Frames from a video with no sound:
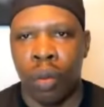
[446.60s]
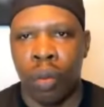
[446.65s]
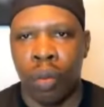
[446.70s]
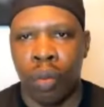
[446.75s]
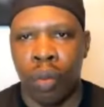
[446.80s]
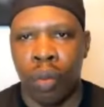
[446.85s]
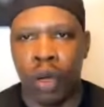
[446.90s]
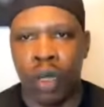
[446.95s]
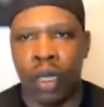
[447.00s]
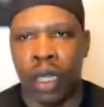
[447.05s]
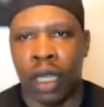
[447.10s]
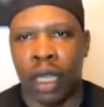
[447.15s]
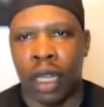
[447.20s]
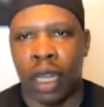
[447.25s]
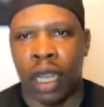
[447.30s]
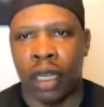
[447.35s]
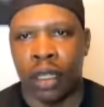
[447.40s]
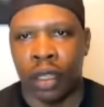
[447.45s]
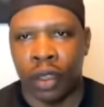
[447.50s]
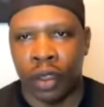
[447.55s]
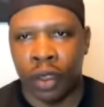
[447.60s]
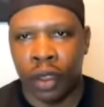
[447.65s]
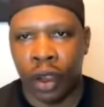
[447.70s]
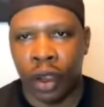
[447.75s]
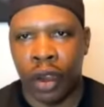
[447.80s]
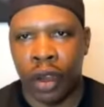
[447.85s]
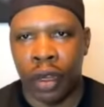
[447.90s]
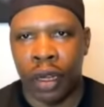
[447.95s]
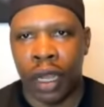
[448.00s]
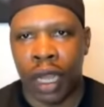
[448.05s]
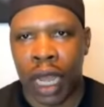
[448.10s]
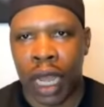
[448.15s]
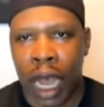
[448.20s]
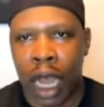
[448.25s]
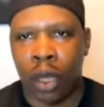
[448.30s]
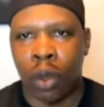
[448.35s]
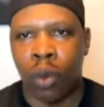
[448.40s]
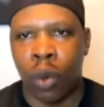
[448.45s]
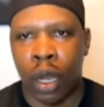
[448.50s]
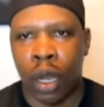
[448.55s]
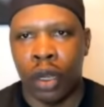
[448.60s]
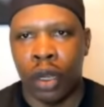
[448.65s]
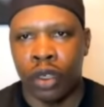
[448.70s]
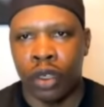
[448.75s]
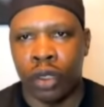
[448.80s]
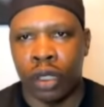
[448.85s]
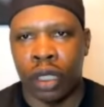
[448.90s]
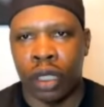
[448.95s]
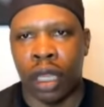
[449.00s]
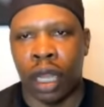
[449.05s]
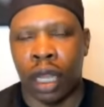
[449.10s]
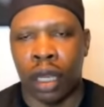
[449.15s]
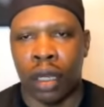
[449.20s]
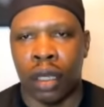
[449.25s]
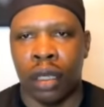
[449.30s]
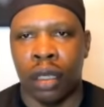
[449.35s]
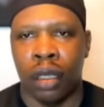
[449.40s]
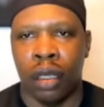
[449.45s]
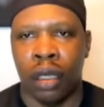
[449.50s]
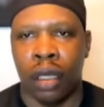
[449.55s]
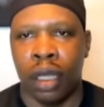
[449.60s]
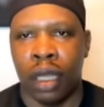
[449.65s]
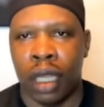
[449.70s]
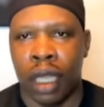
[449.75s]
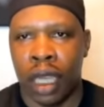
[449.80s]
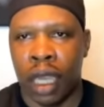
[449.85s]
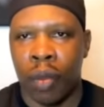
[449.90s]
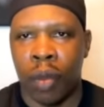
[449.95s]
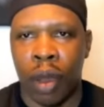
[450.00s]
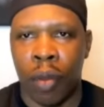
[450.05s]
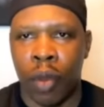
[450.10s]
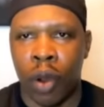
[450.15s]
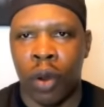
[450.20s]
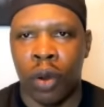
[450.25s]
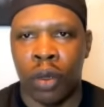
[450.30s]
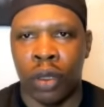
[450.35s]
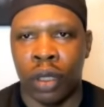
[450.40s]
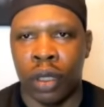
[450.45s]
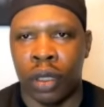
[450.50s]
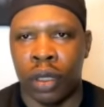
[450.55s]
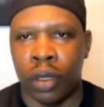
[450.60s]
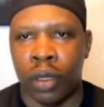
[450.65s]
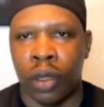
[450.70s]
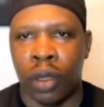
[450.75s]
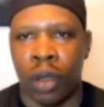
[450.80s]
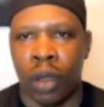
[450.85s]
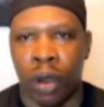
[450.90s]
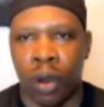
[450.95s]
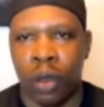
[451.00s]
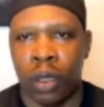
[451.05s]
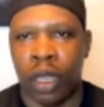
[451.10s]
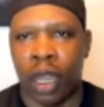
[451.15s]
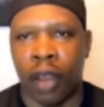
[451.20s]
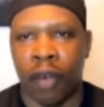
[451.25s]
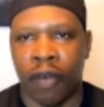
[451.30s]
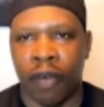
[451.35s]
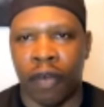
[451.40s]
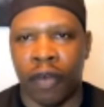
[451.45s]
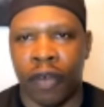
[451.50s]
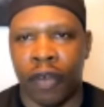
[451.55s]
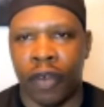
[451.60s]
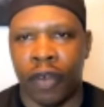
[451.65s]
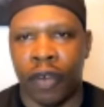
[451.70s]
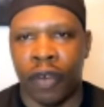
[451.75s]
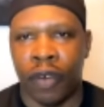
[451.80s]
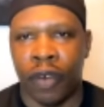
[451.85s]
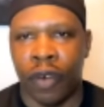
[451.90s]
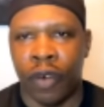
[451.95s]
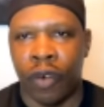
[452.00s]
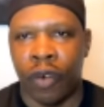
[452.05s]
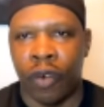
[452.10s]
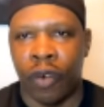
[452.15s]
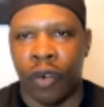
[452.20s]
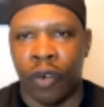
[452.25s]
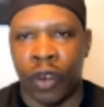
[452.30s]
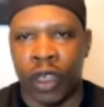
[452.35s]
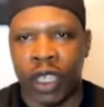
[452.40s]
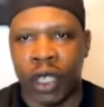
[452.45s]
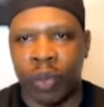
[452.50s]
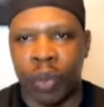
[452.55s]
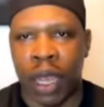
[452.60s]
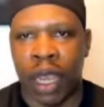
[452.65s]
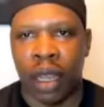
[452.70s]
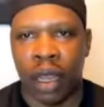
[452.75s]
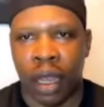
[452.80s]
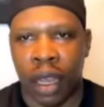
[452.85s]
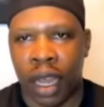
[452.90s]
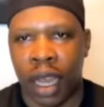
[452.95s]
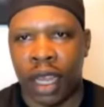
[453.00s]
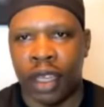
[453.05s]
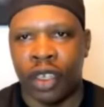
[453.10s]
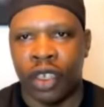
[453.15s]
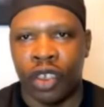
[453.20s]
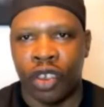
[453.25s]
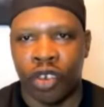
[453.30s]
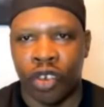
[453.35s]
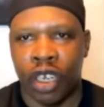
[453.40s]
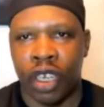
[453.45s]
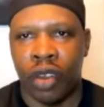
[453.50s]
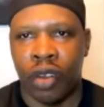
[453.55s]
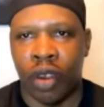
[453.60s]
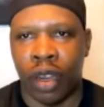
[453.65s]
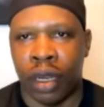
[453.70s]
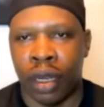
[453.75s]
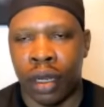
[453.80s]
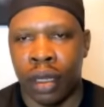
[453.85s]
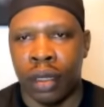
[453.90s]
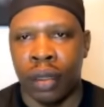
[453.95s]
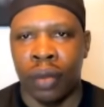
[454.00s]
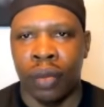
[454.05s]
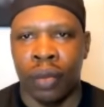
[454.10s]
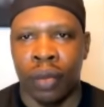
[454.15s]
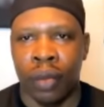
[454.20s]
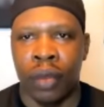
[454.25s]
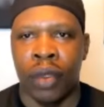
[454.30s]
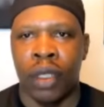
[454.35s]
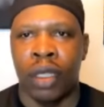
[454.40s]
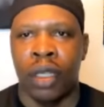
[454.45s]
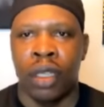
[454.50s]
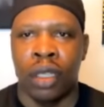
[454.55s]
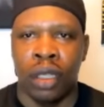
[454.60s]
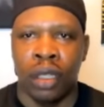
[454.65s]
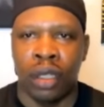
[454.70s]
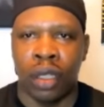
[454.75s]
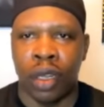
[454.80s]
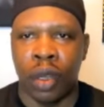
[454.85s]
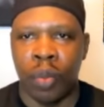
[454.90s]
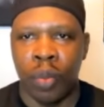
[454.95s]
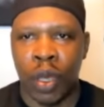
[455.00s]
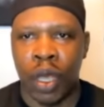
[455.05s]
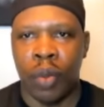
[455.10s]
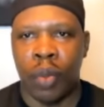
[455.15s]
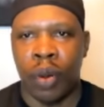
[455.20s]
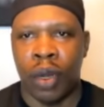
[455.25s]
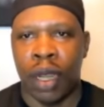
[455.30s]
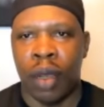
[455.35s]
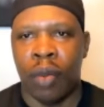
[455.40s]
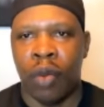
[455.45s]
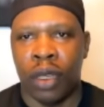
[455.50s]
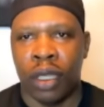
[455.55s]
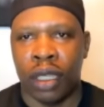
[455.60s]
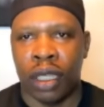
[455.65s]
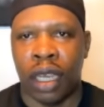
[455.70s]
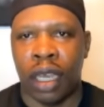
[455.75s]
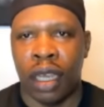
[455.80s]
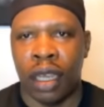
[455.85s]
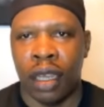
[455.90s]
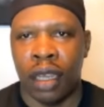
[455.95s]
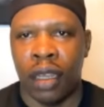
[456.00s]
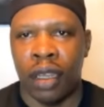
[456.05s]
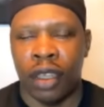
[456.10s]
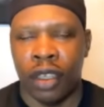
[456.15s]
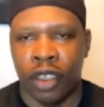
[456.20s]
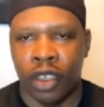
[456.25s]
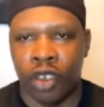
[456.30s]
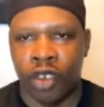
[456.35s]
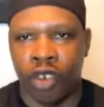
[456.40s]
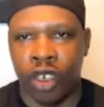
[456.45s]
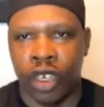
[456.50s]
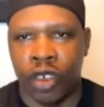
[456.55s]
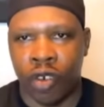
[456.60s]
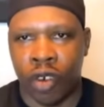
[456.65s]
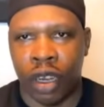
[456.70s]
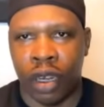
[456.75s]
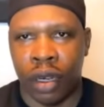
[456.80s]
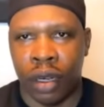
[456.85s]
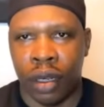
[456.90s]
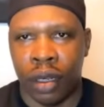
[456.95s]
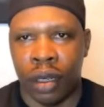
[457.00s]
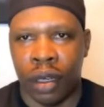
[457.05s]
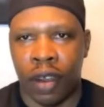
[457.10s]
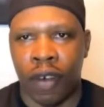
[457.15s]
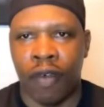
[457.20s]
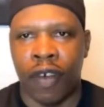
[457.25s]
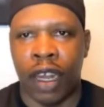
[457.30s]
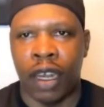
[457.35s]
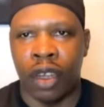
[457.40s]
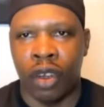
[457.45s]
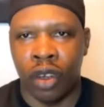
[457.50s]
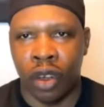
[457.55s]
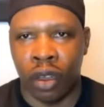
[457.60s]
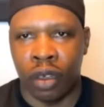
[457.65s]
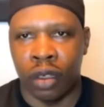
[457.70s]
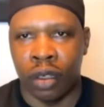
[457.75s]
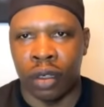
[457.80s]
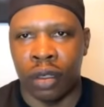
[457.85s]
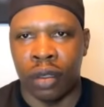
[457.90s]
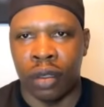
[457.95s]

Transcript: Bounty Killer third at 100 song came about out of respect and street cred. So the people them will say street cred no value nothing.